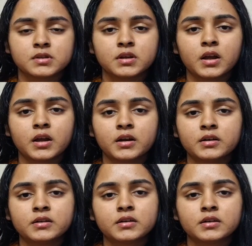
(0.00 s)
Singh,
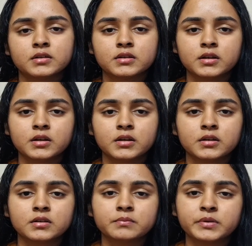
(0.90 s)
and
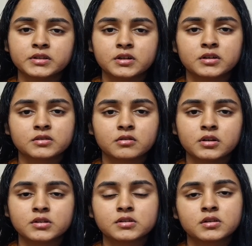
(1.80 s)
the
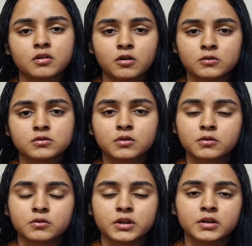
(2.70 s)
presentation is also
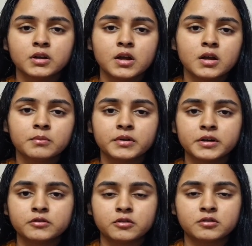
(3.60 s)
good in
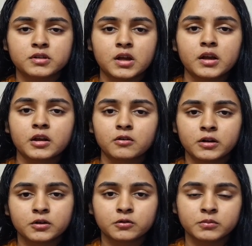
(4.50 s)
BD Chaurasia
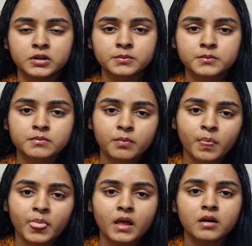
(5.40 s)
according to me.
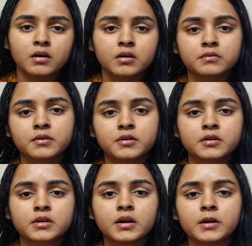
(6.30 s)

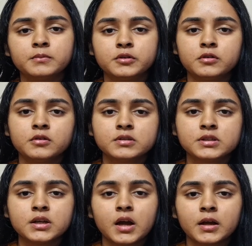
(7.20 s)
For
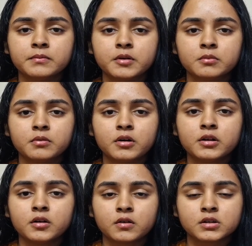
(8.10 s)
embryology, I preferred
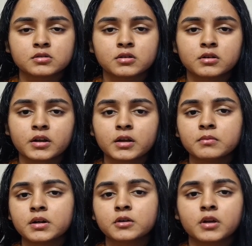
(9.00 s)
Yogesh Sontake,
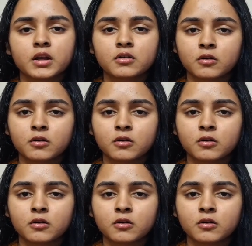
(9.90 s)
but you can